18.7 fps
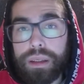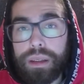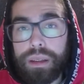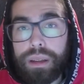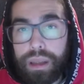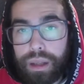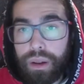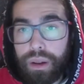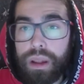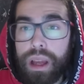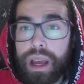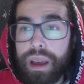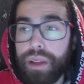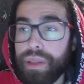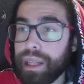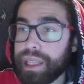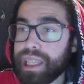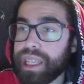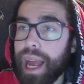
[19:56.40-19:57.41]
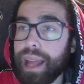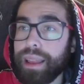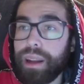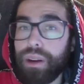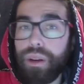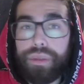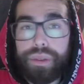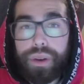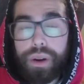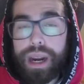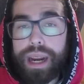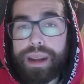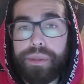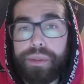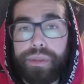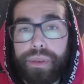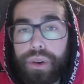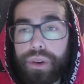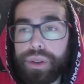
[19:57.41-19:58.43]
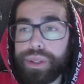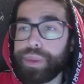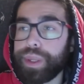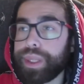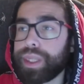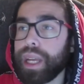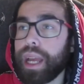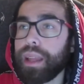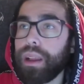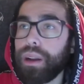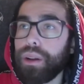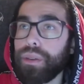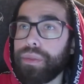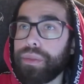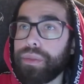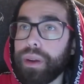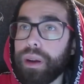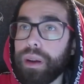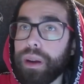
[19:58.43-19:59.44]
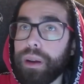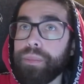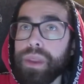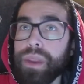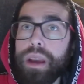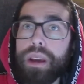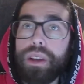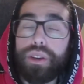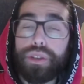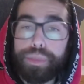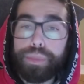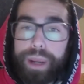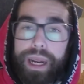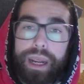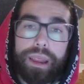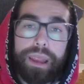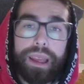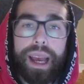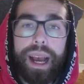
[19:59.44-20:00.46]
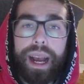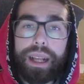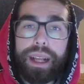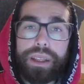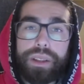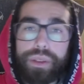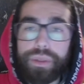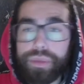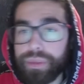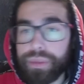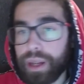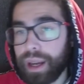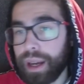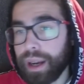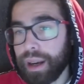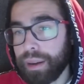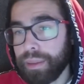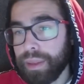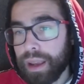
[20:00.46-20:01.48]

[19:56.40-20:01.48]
You know, the channel of your inner voice, the channel of uh, your spirit guides, of uh,